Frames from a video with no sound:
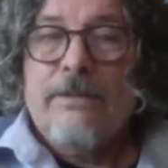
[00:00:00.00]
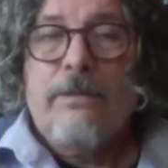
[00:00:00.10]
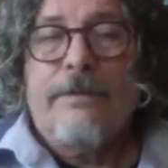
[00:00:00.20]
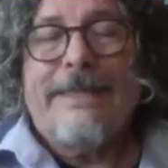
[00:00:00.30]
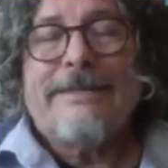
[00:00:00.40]

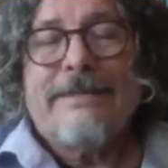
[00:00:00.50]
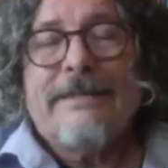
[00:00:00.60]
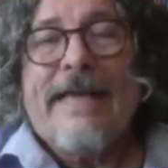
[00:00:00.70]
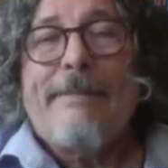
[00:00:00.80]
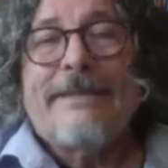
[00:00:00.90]
Well, that's the
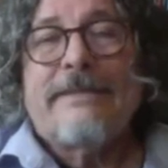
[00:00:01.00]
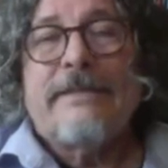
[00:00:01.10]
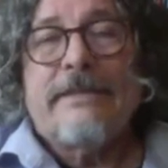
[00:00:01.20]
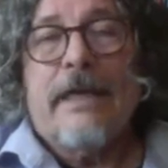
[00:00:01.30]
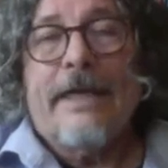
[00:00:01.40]
same as
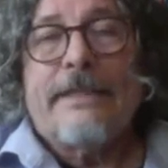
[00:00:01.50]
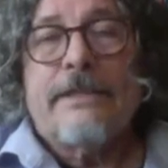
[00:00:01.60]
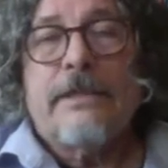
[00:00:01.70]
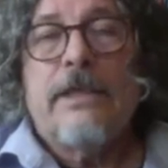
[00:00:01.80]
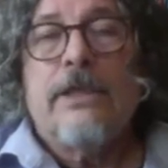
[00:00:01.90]
the
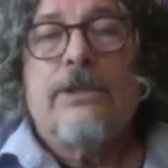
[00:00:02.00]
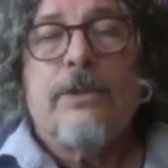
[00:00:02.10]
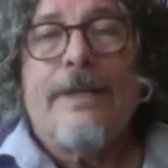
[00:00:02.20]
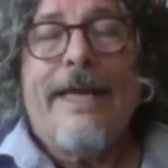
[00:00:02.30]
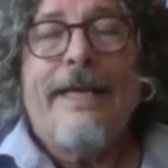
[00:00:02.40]
signs.
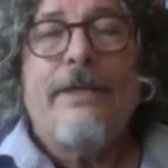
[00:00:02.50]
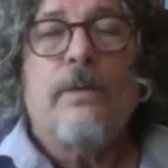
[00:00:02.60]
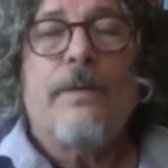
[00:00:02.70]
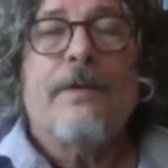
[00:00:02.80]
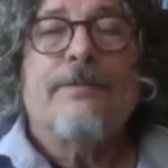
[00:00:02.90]
So the
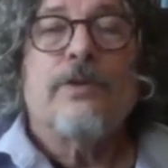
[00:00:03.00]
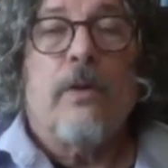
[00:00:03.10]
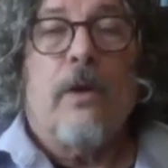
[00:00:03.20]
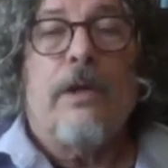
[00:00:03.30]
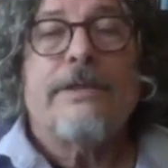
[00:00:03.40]
annual rhythms
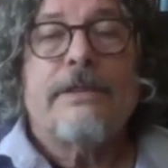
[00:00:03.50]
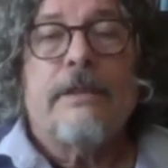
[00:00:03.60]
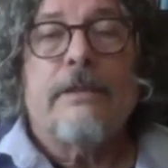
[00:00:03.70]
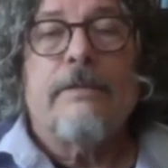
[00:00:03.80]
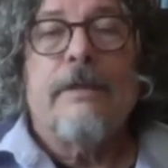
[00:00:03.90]
are also